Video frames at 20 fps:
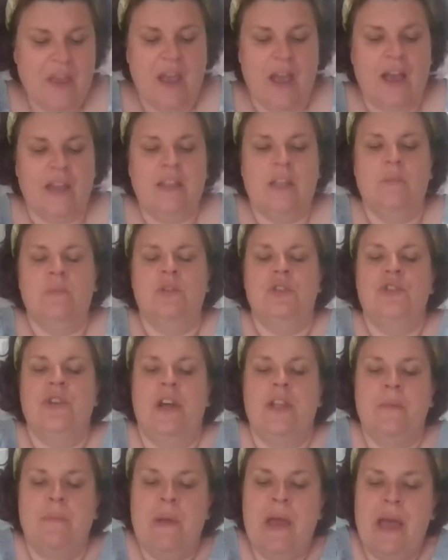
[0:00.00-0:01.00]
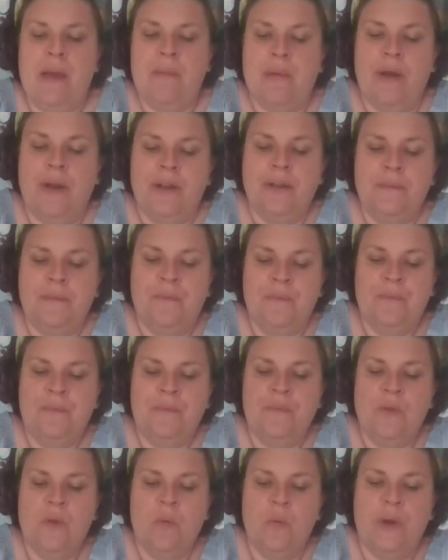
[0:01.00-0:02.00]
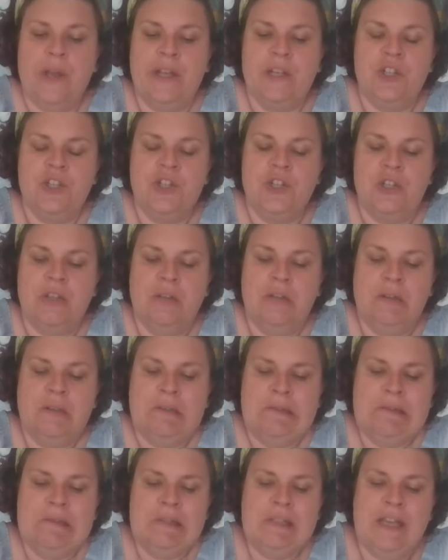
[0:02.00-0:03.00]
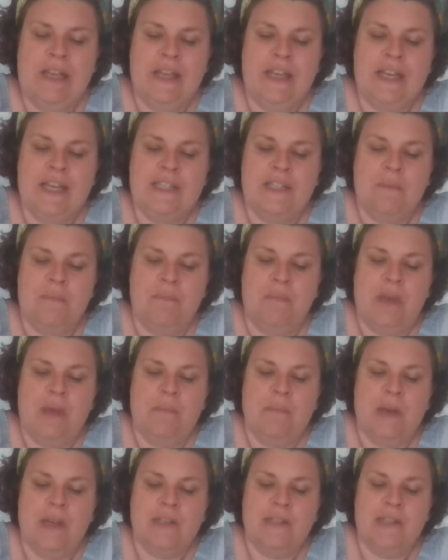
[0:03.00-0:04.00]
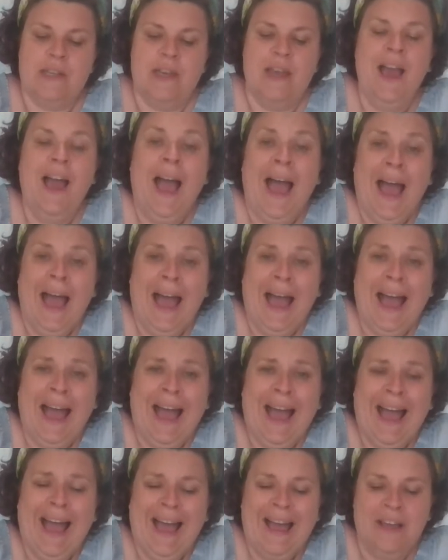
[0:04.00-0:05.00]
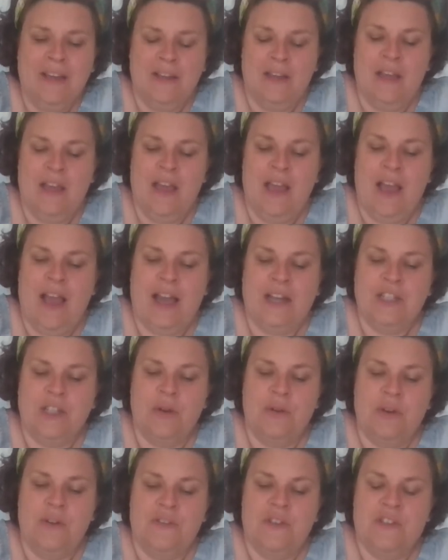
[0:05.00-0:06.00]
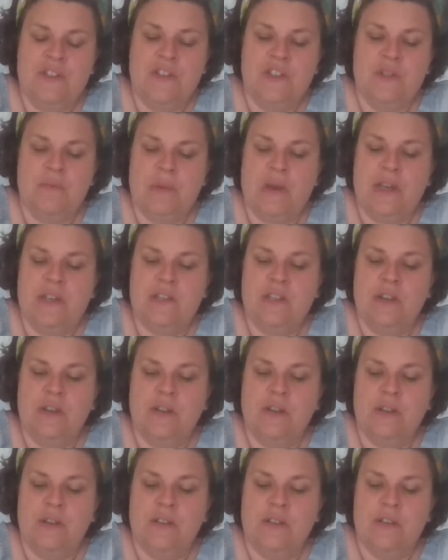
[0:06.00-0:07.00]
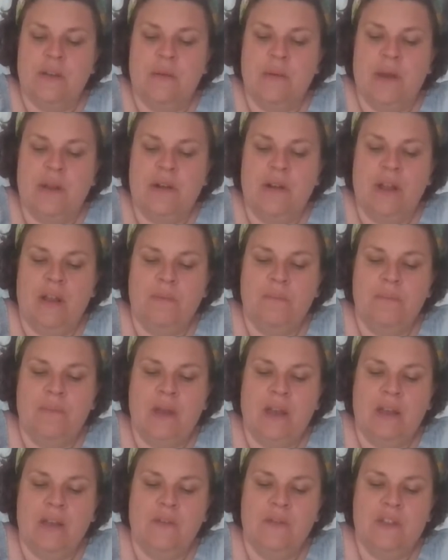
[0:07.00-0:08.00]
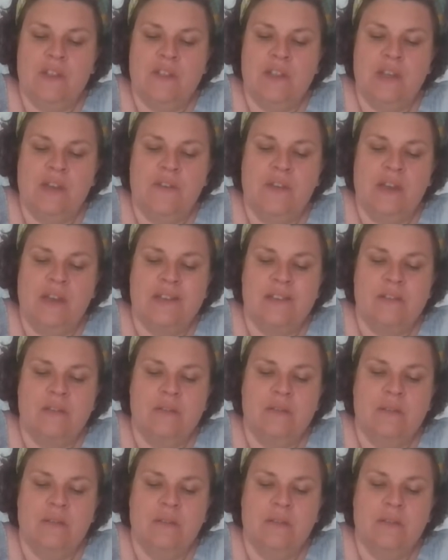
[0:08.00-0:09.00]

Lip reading: And then we'll try the pepper, which it's a bit messy. I don't know if this is spicy or not, so I'll give it to you if it isn't.